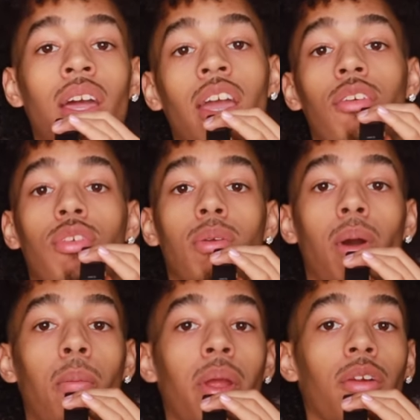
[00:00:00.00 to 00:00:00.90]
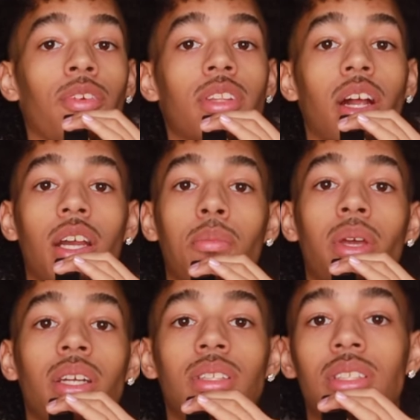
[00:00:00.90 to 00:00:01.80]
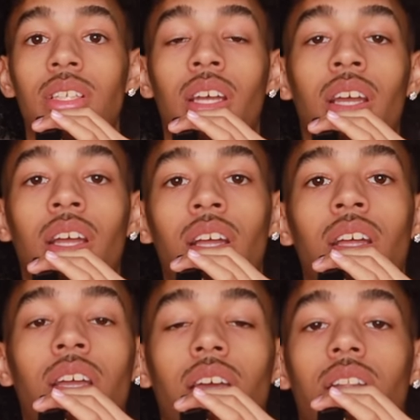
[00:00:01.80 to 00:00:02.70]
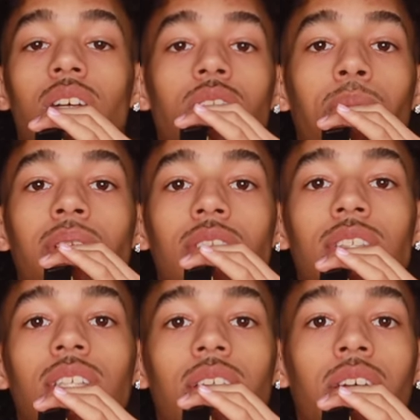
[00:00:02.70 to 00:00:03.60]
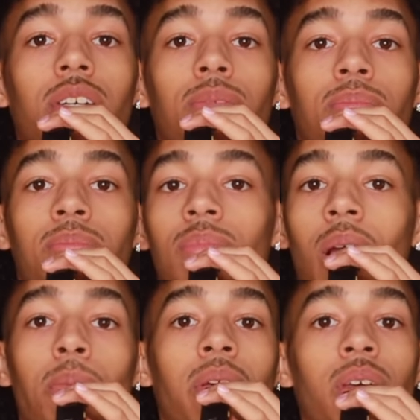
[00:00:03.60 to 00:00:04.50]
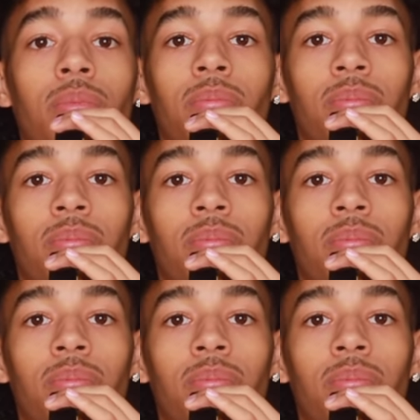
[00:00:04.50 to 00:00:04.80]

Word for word: in front of my mirror for 30 minutes and looked at myself. I was like, damn, I'm him.